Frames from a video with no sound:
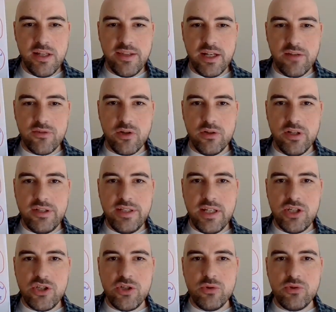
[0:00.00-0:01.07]
Then I've got an
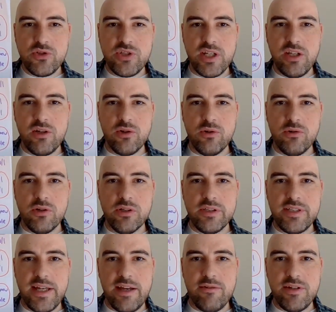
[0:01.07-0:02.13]
additional single on
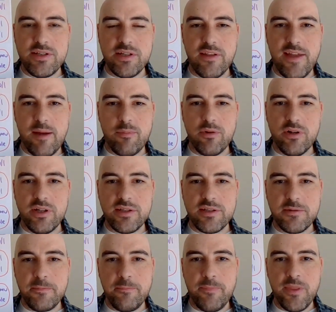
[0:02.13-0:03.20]
Darius at that price.